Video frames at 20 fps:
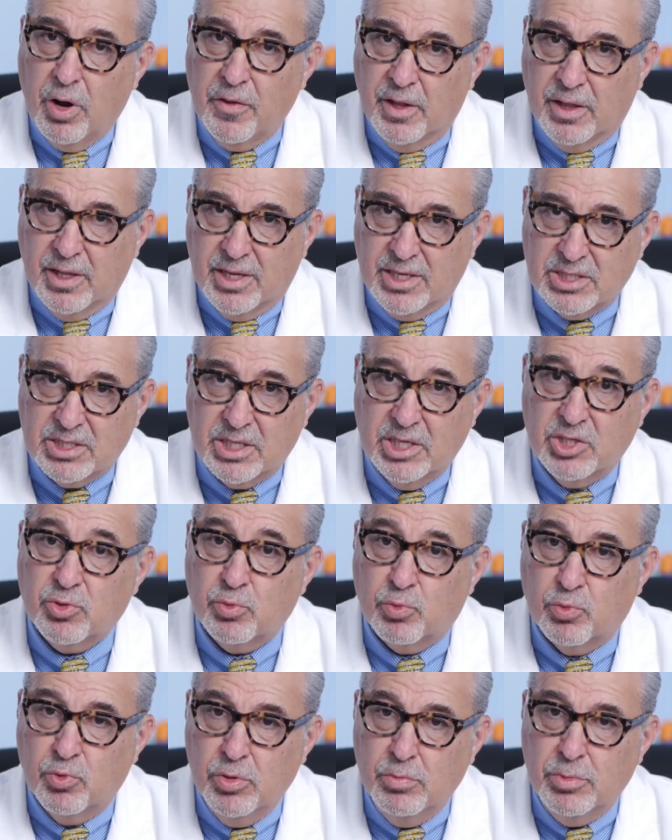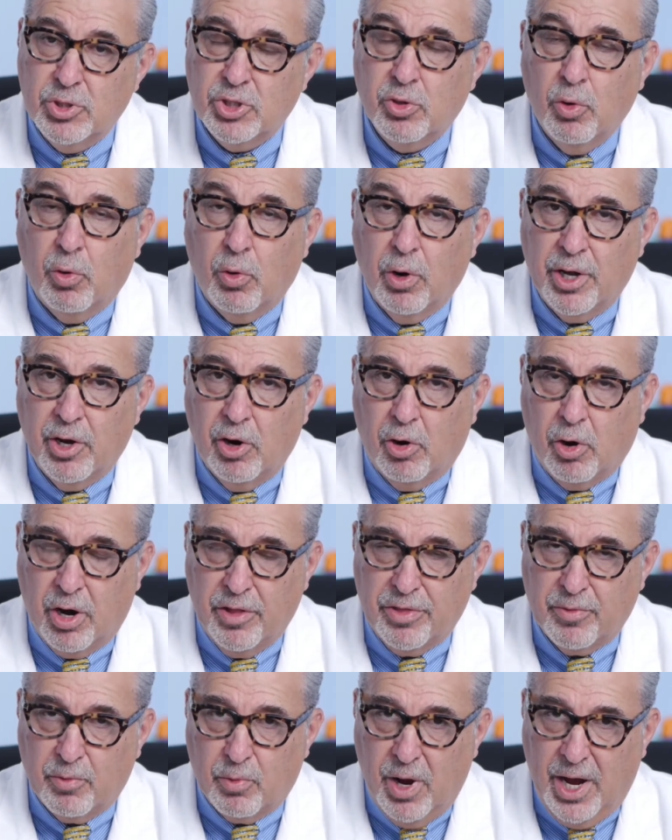on the list is rheumatoid
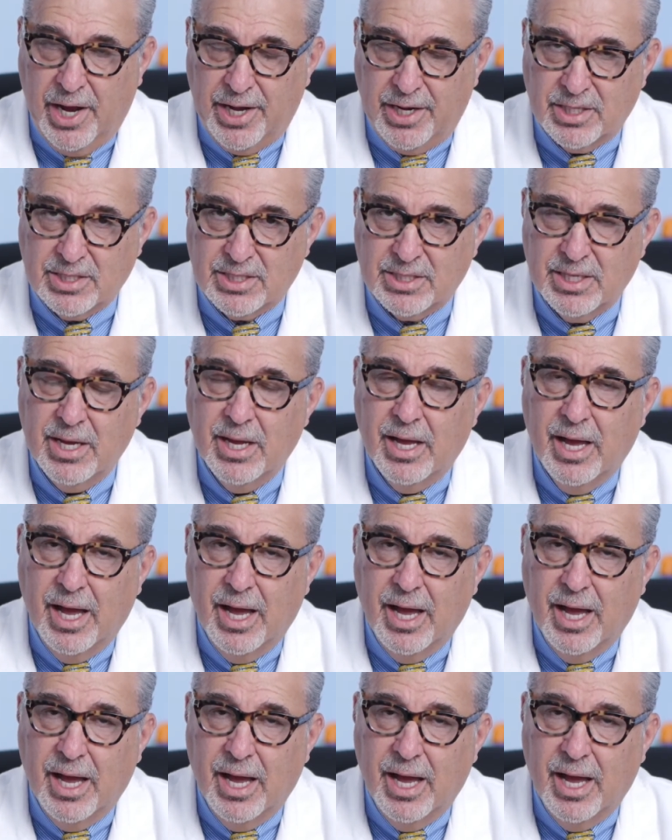arthritis.